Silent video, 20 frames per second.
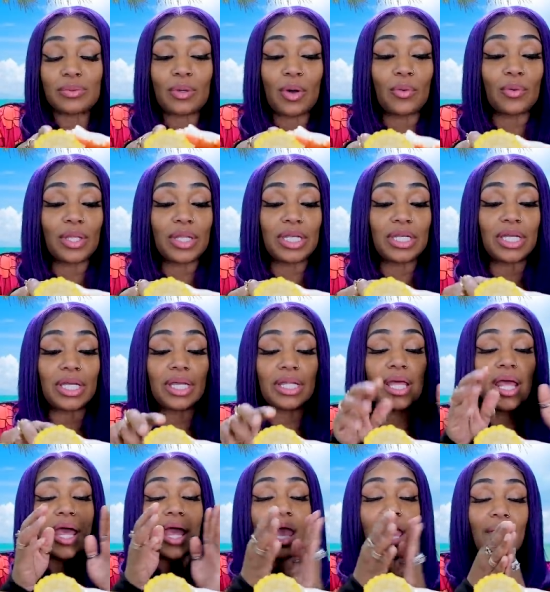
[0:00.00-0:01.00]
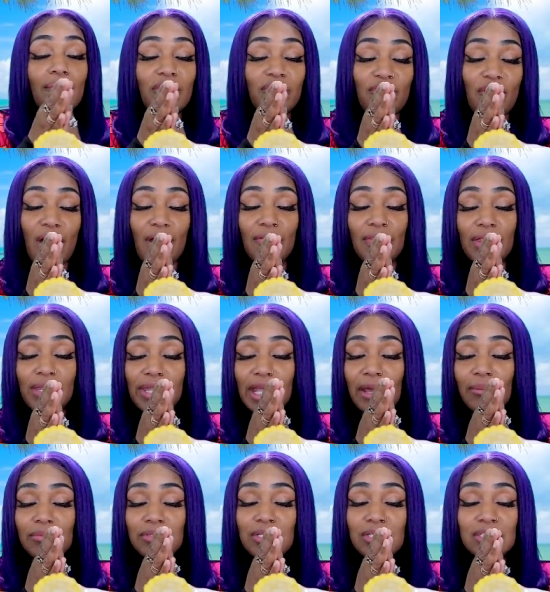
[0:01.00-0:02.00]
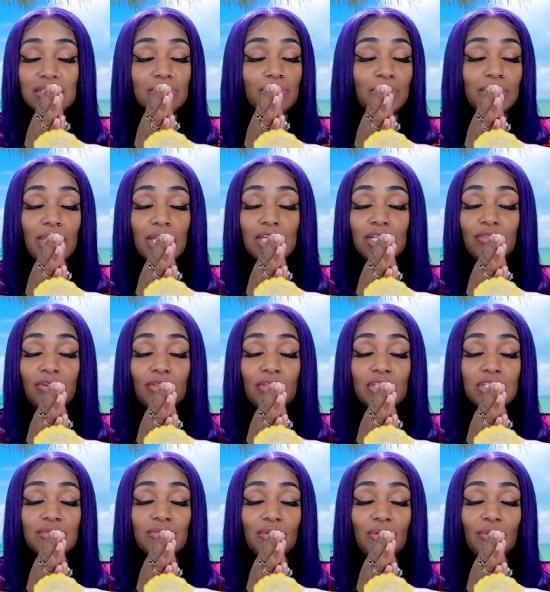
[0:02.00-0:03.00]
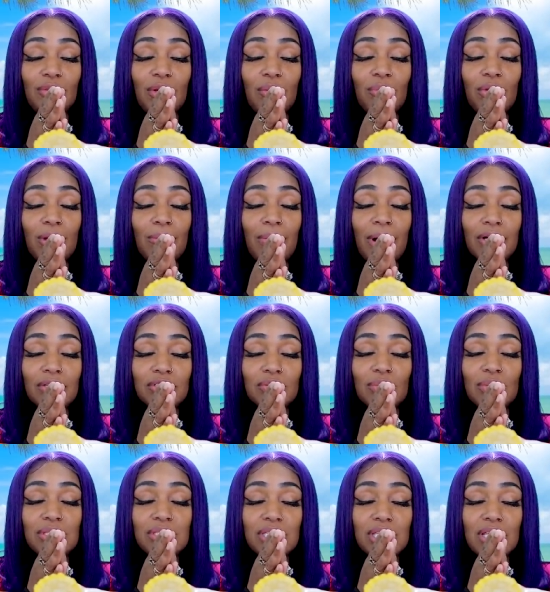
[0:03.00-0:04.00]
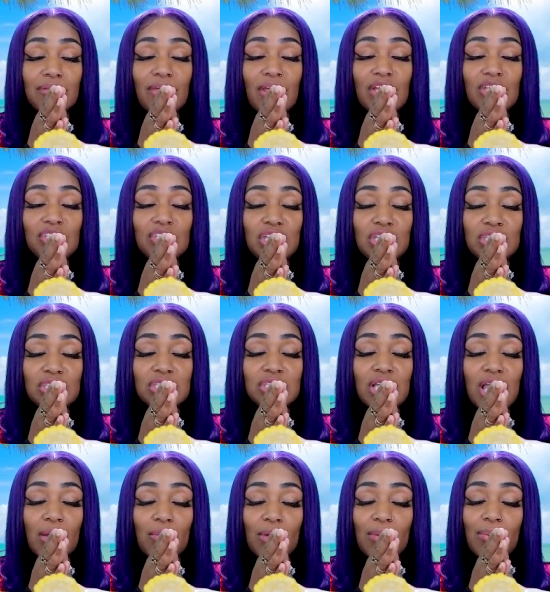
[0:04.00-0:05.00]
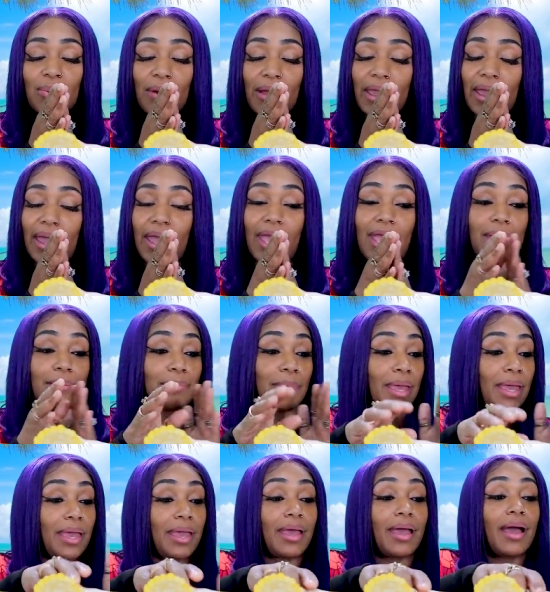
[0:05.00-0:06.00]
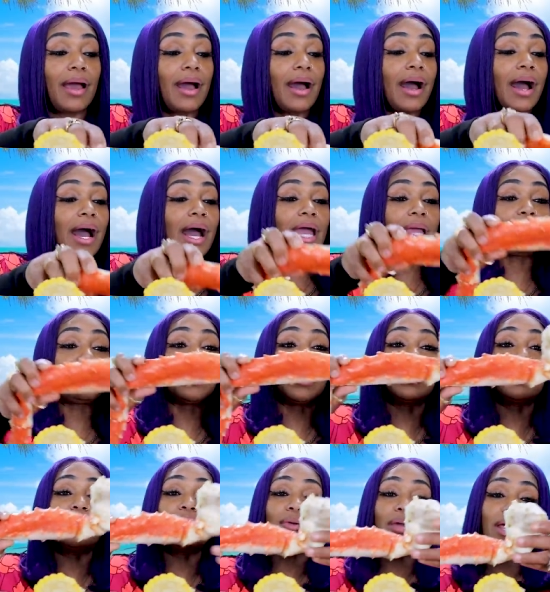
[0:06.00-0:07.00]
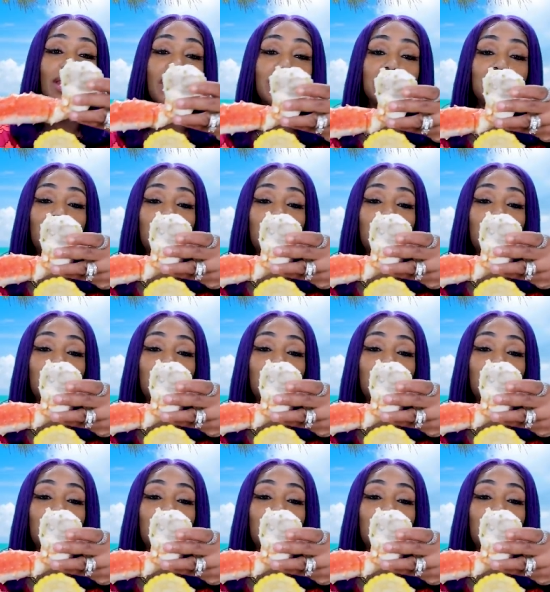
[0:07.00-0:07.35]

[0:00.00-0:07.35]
We're going to get it in. Heavenly Father, in the name of Jesus, we thank you for this food that we're about to receive. In Jesus' name we pray. Amen. I ain't playing no games